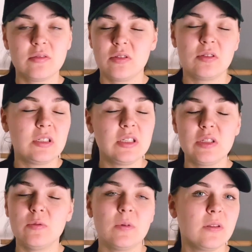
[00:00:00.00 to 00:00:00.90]

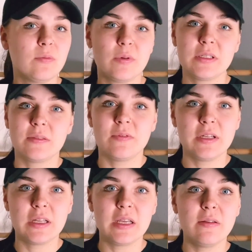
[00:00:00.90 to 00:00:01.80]
continue with
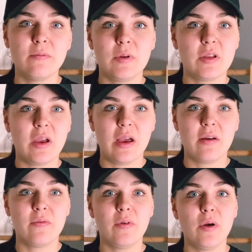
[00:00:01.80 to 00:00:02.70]
breastfeeding even when you
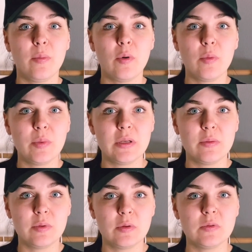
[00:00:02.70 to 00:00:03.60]
have open
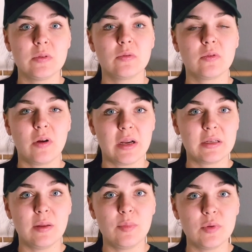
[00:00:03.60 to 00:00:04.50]
nipples or cracked
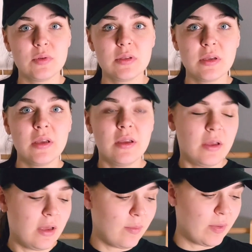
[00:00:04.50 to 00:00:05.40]
nipples.
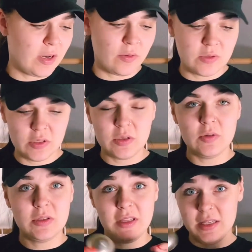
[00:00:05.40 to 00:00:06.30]
But I also
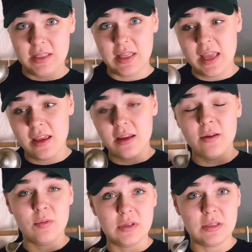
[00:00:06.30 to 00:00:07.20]
use this thing,
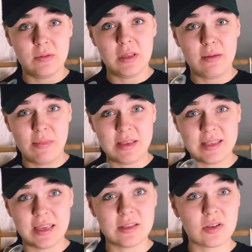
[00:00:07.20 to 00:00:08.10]
which is really
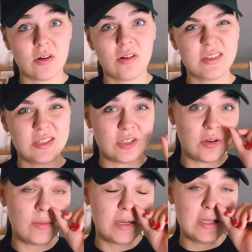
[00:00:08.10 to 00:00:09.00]
amazing. It's called, in
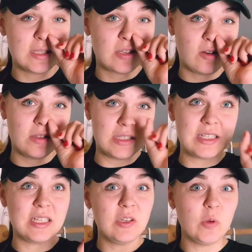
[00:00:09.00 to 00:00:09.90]
German, it's called
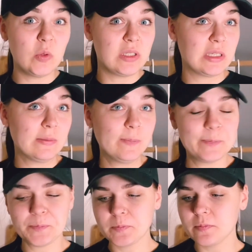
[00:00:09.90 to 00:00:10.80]
Zinnhütchen.
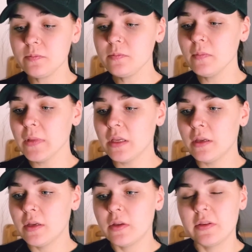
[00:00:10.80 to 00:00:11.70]

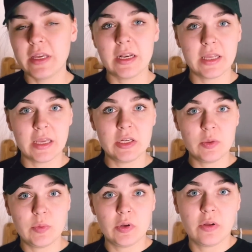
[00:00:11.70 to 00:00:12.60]
That again, you
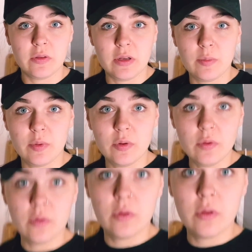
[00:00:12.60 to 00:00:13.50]
put on the nipple.